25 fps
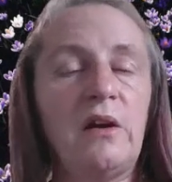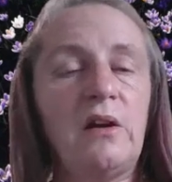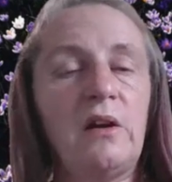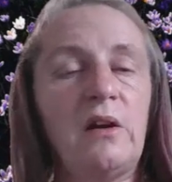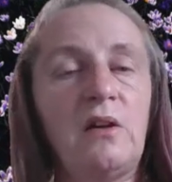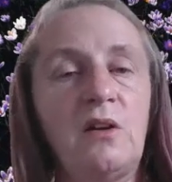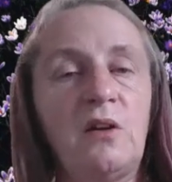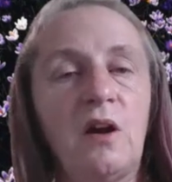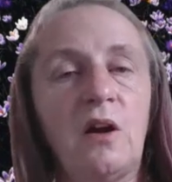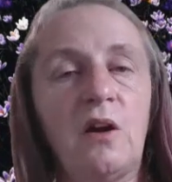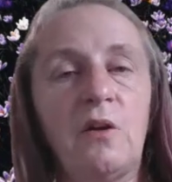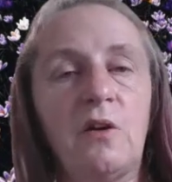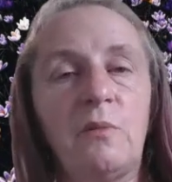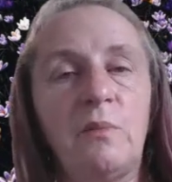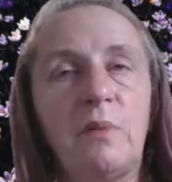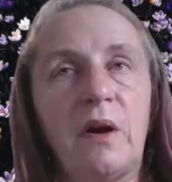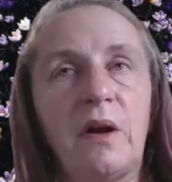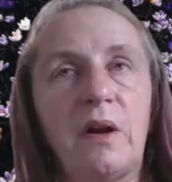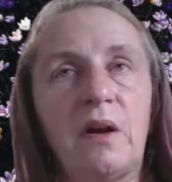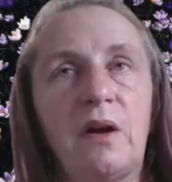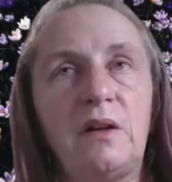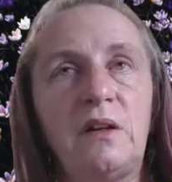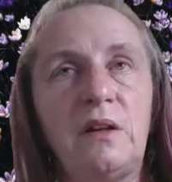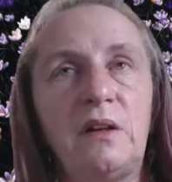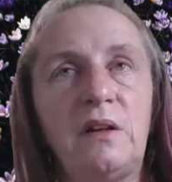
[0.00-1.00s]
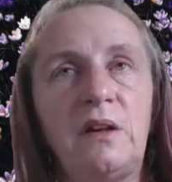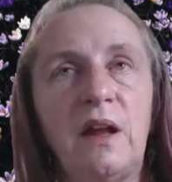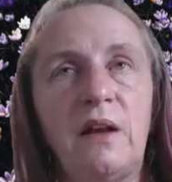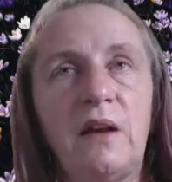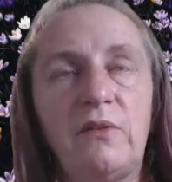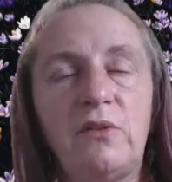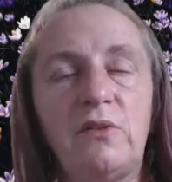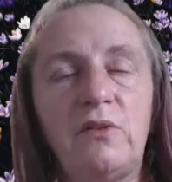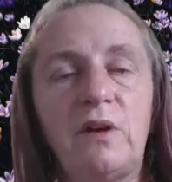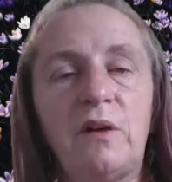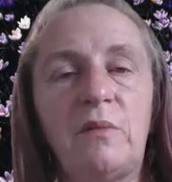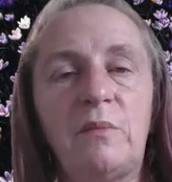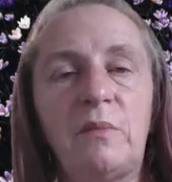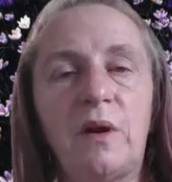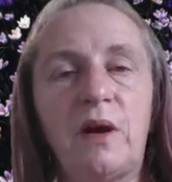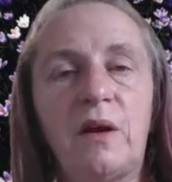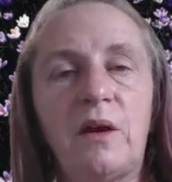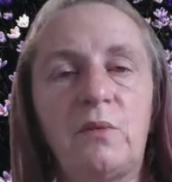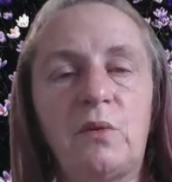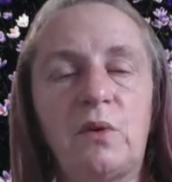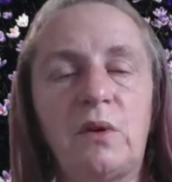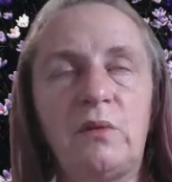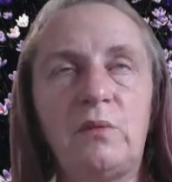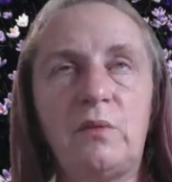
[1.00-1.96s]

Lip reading: I don't know, but I didn't have a grandma.